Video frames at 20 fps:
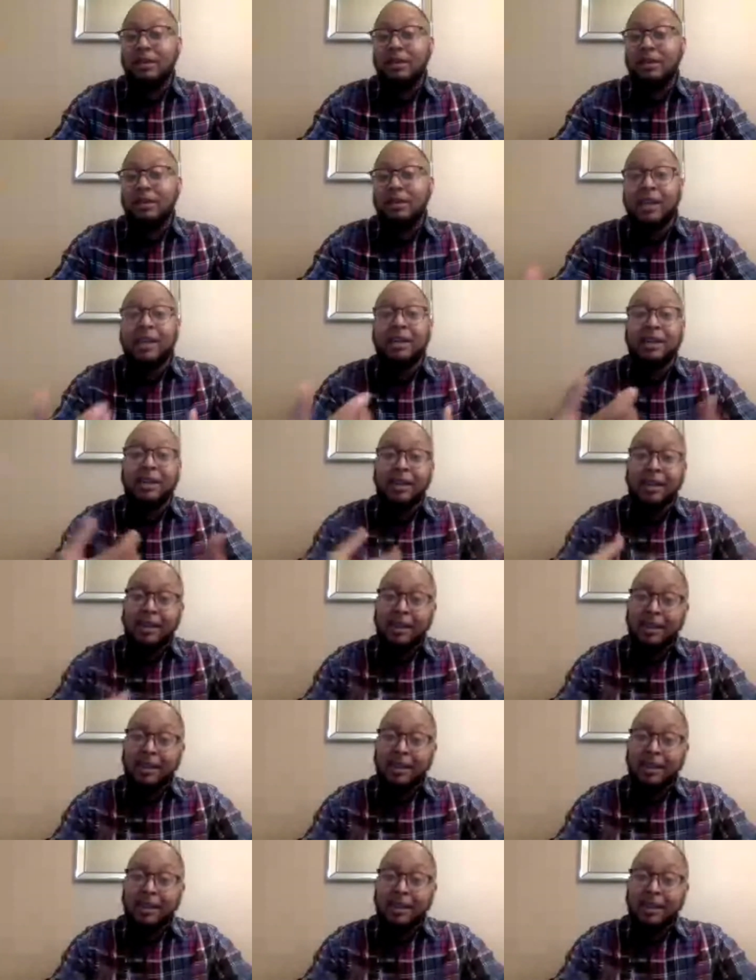taking
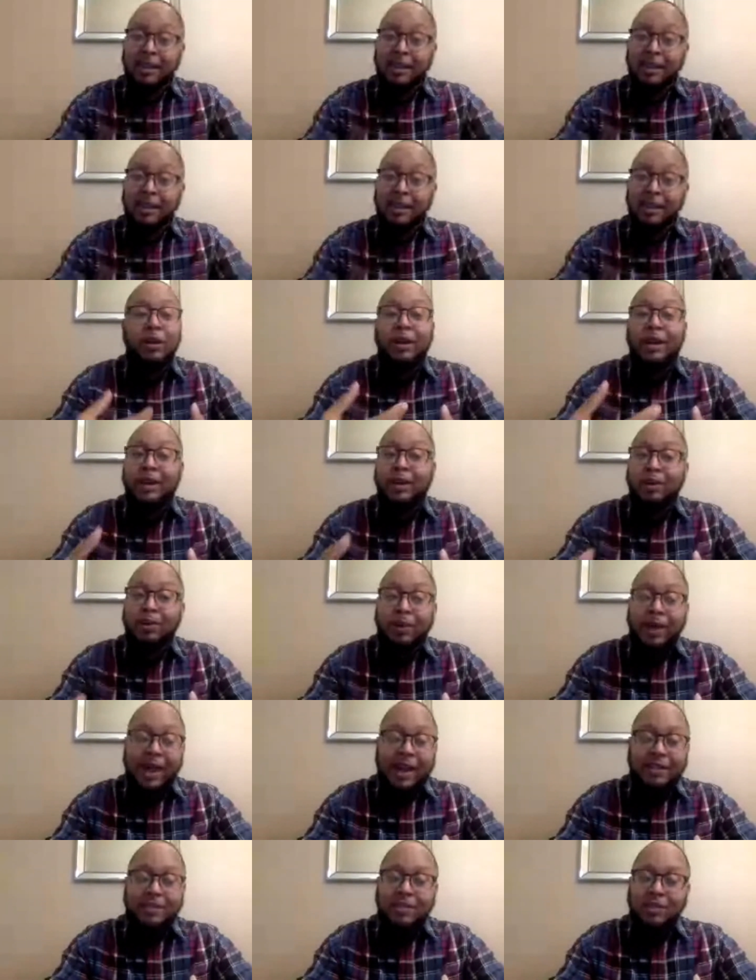in, who they're
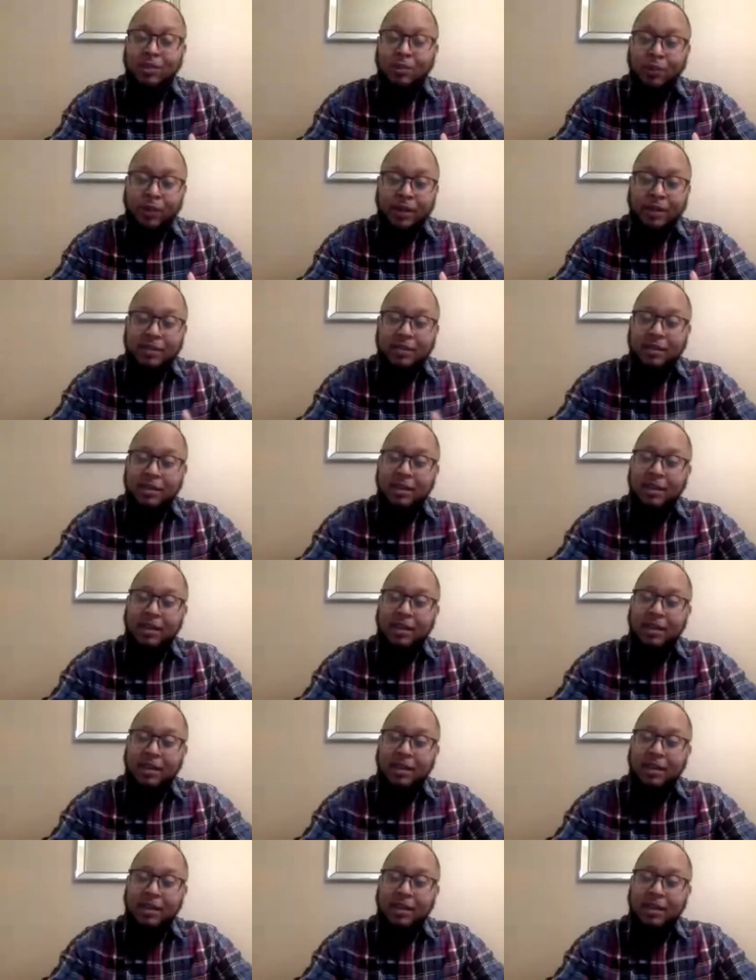interacting with.